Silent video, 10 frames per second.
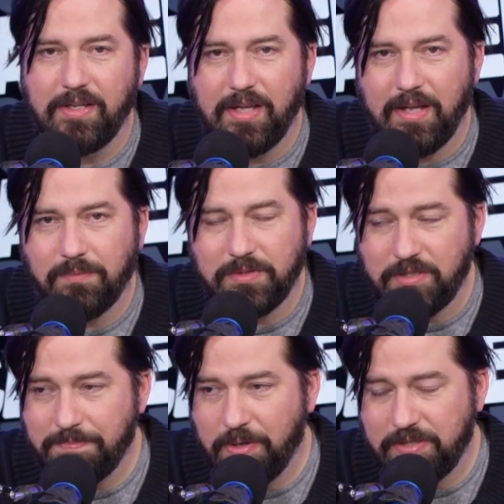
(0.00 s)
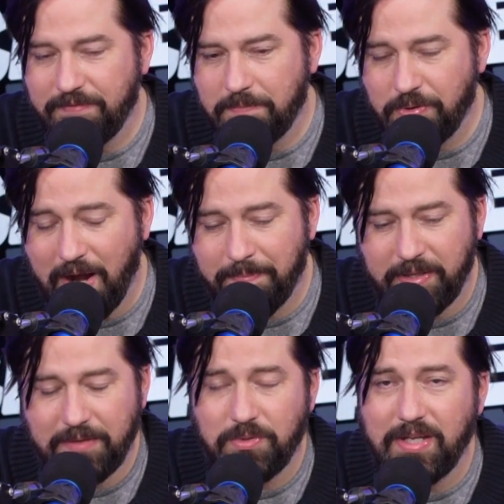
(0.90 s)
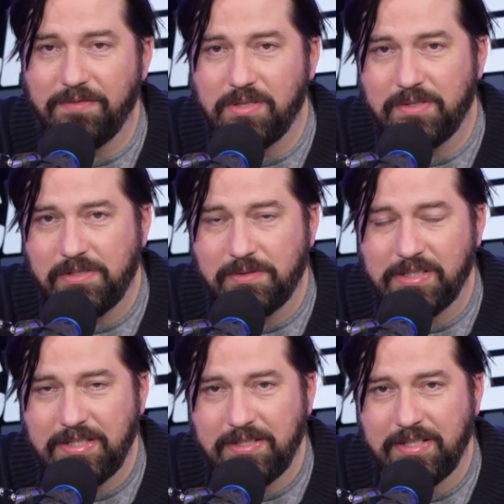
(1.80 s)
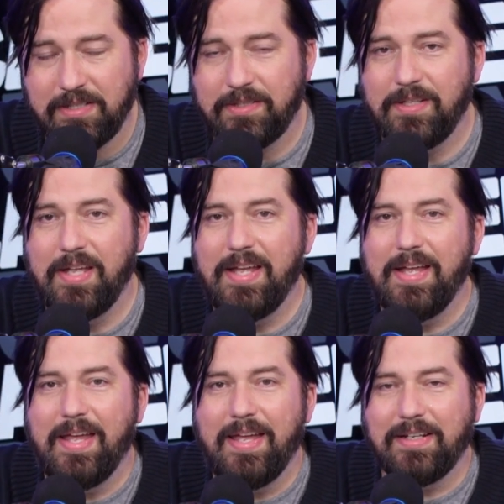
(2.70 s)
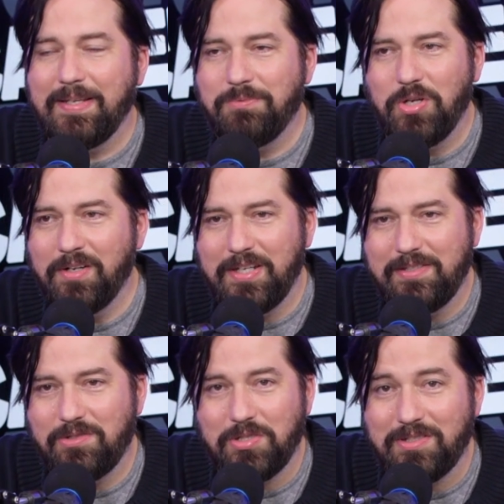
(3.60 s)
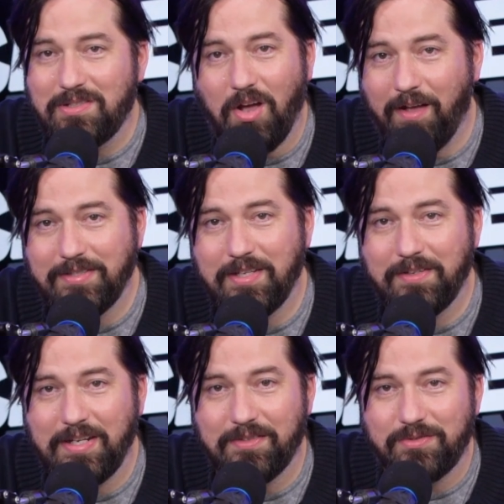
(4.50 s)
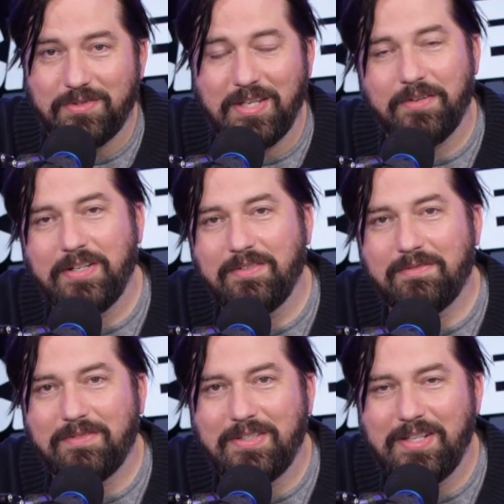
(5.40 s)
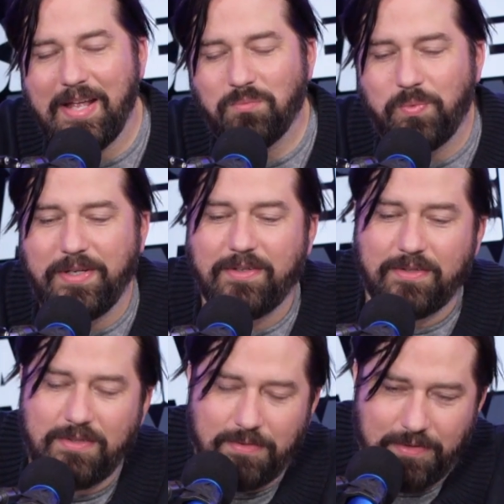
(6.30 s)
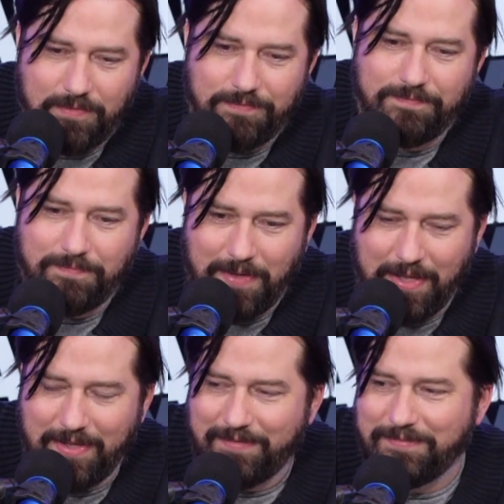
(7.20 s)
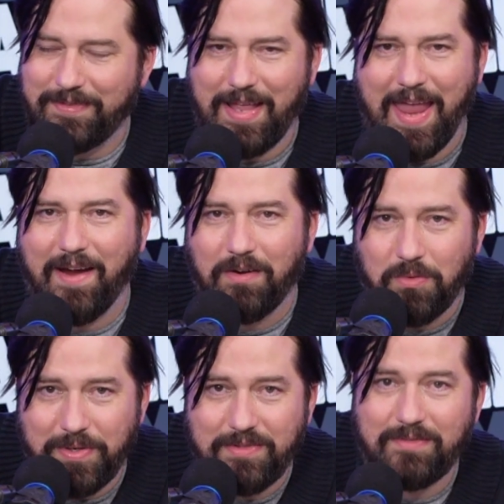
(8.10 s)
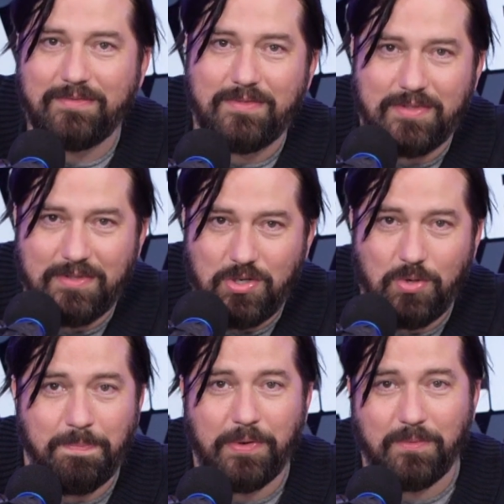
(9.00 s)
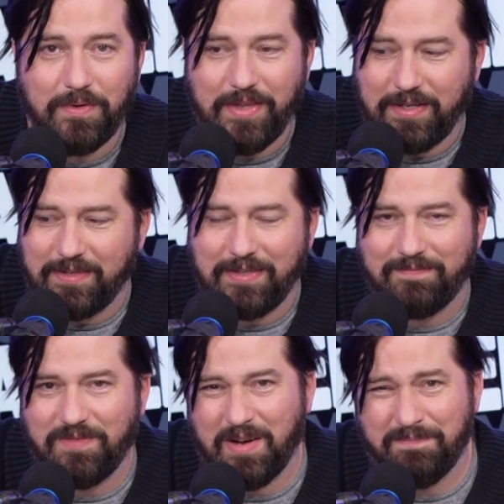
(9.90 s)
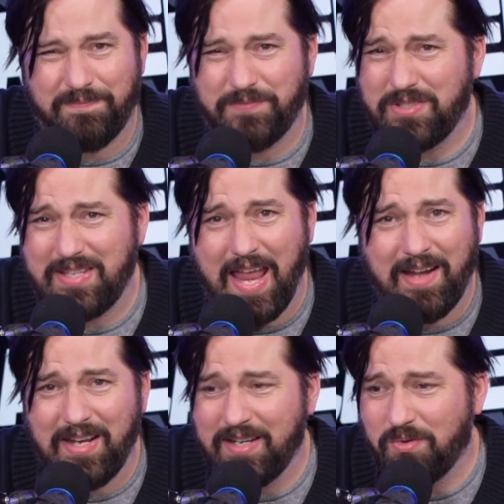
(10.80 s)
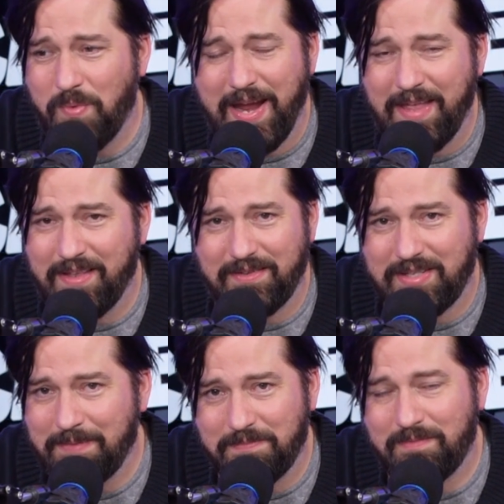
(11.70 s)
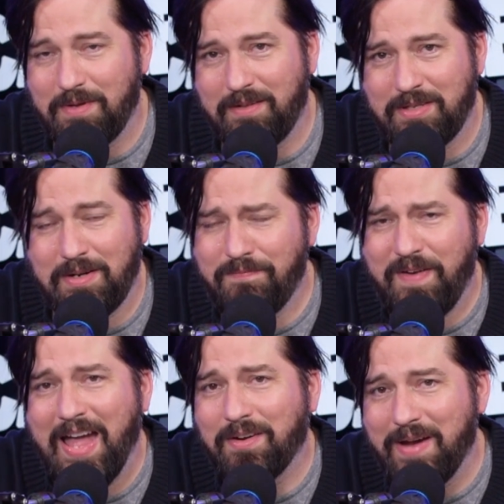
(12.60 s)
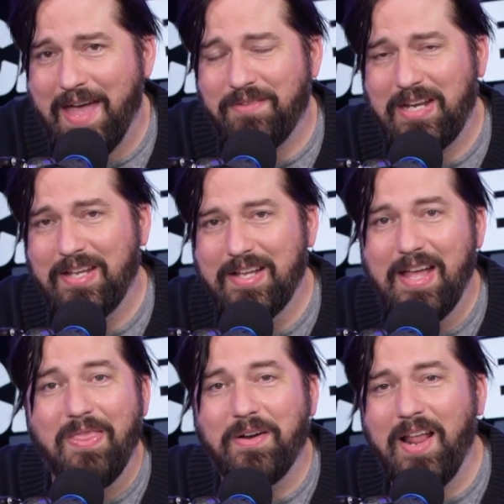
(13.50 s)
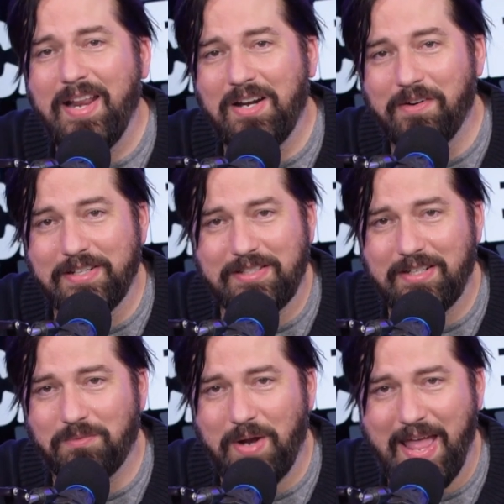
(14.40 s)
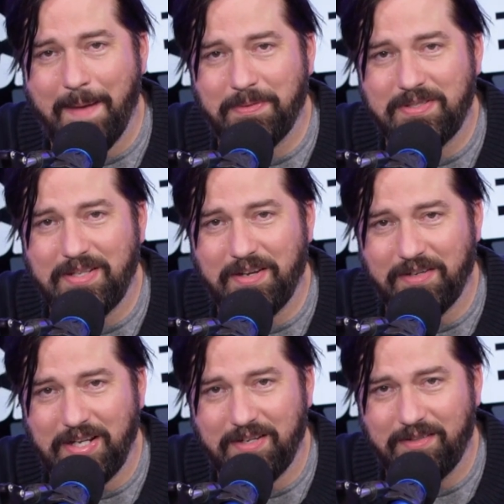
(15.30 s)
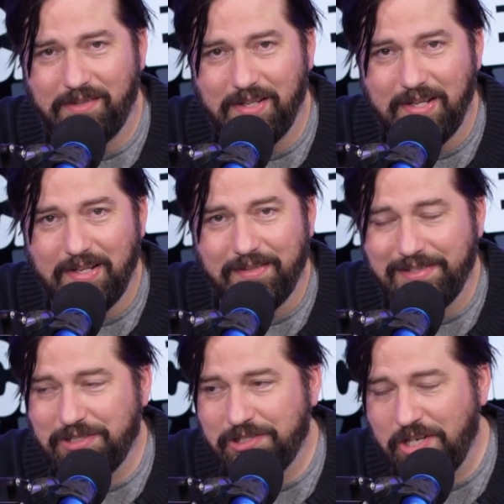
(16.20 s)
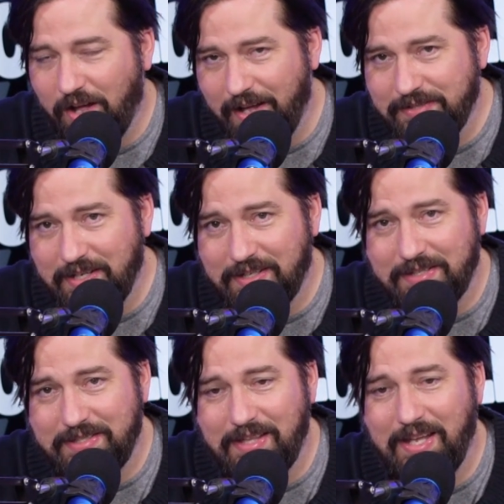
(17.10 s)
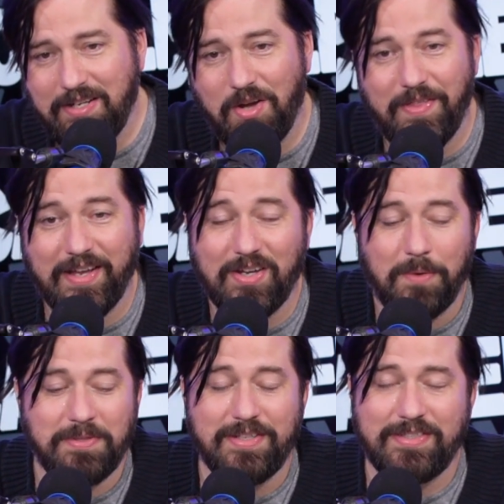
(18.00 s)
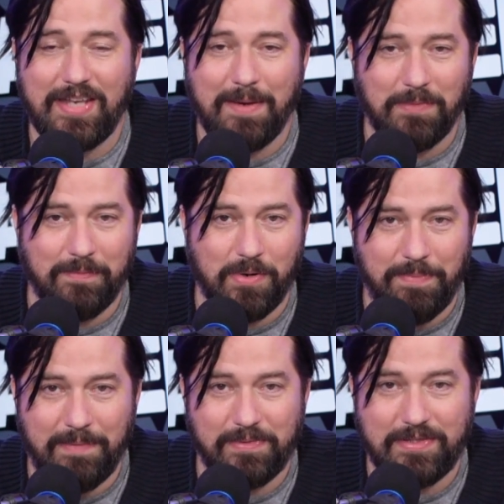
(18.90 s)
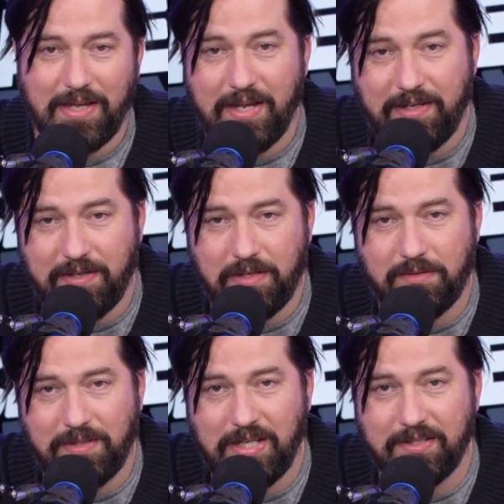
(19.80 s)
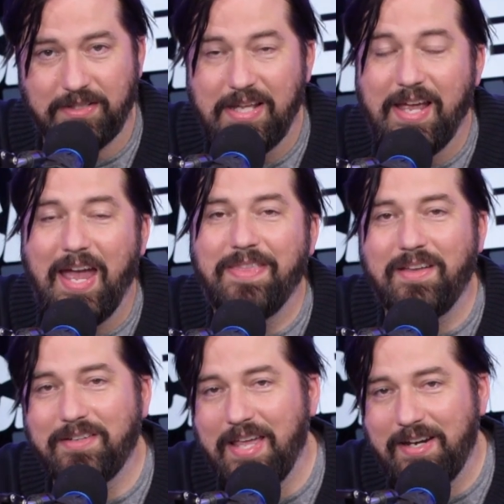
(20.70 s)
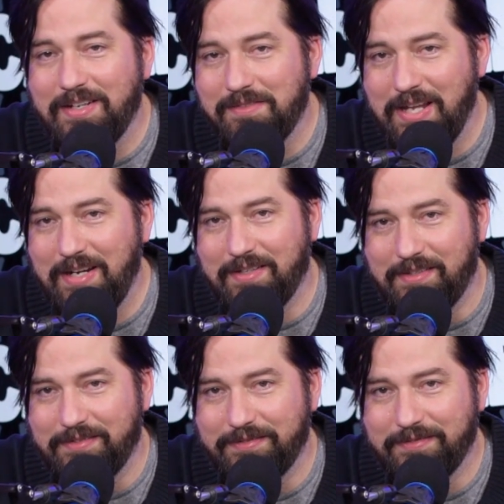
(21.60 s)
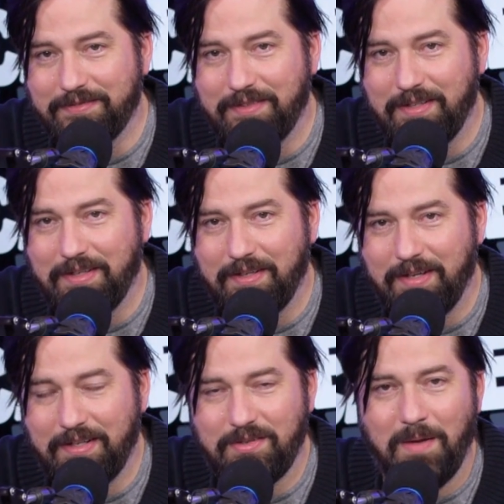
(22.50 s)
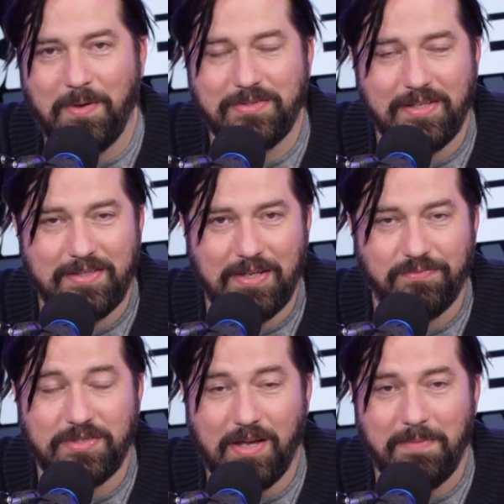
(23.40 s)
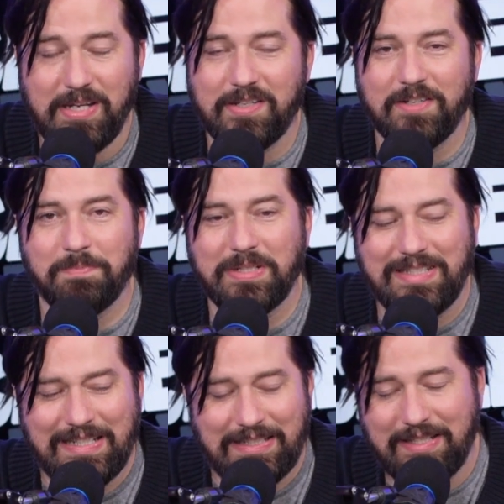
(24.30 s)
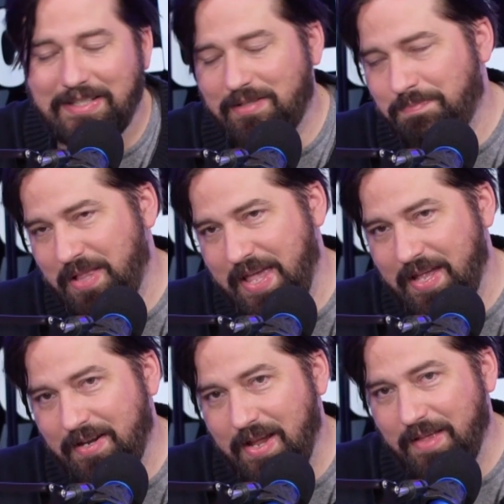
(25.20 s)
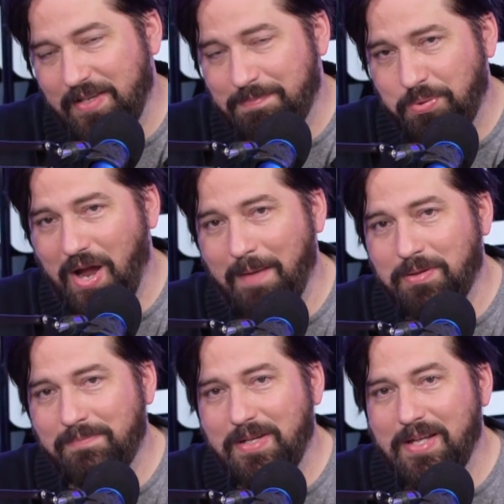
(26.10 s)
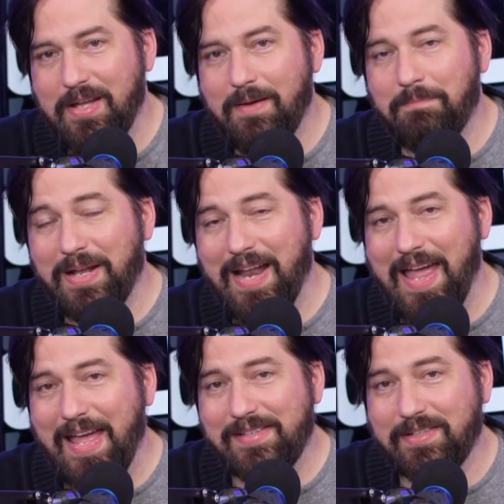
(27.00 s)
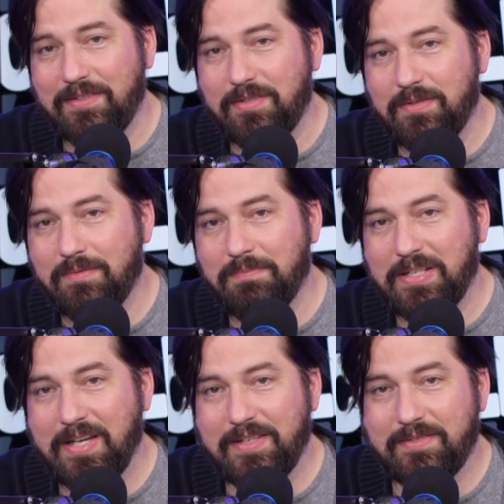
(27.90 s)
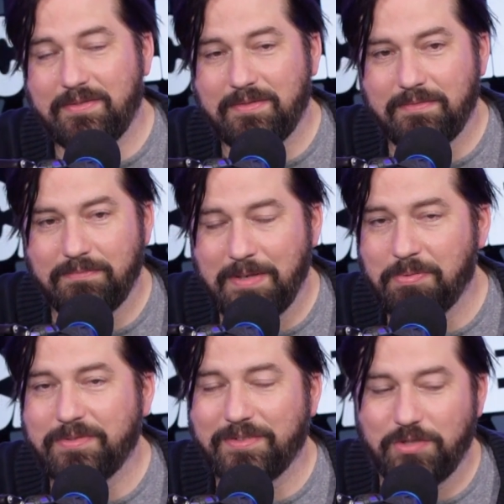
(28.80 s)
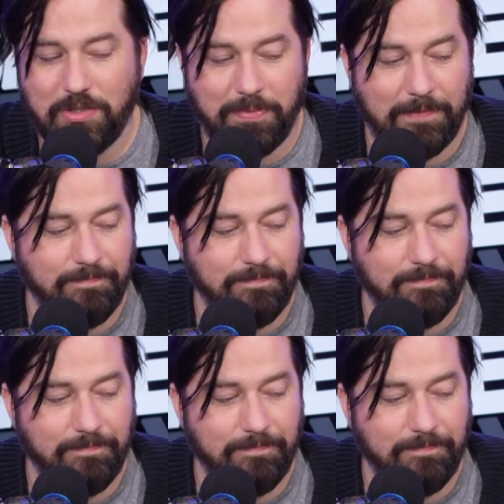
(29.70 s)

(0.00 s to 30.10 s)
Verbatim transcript: and we'll dispose of it properly, and we'll give you a new clean needle. Except junkies just toss their needles. They're in that weird sort of heroin stupor where they are standing in a way that seems to defy gravity. They're not interested in what happens to their needle. They just toss it, because then they know they can go up to the same liberal people and say, I need a new needle, and they'll get a new needle. It's almost as if somebody could have predicted this plan, this problem, but hasn't, because liberals are stupid.